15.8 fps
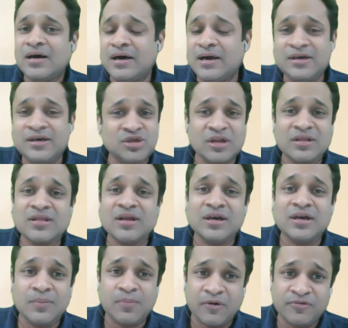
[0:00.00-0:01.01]
it's just the
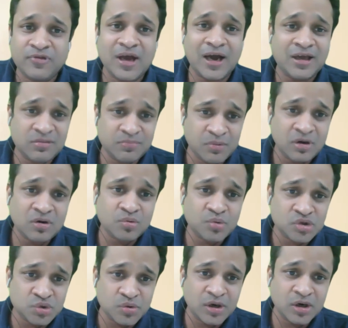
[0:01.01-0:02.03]
tip of the iceberg which
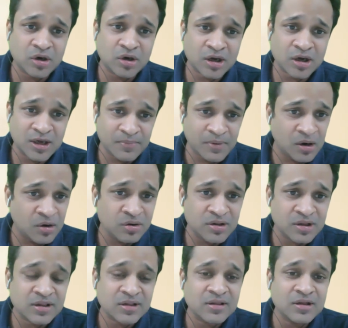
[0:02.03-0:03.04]
we are talking about.
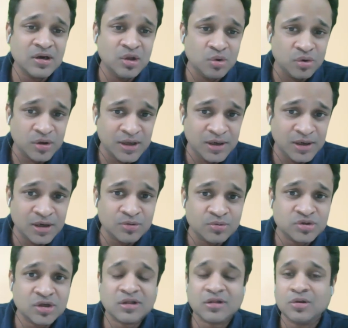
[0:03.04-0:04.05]
This is a new area which
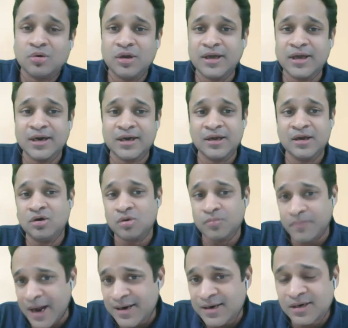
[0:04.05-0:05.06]
is slowly getting into
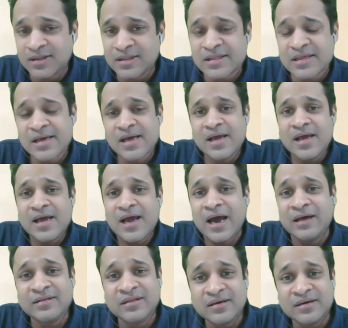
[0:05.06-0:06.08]
practice.
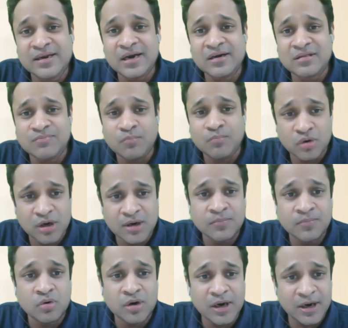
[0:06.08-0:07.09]
As it gets more and
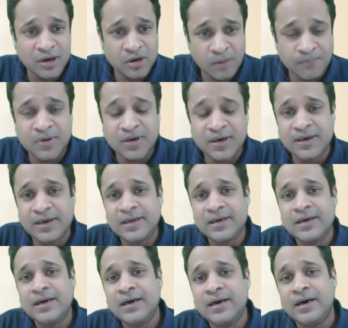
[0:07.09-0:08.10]
more adopted,
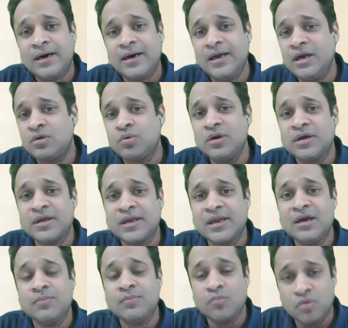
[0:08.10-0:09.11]
it will
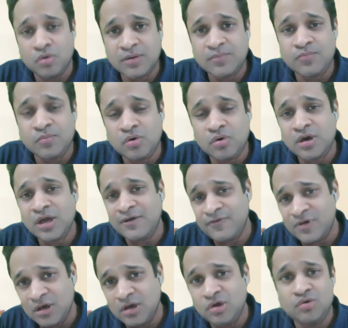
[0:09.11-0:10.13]
create more and more
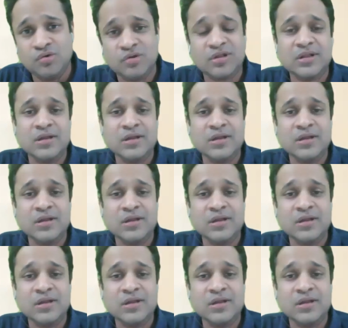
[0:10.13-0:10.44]
avenues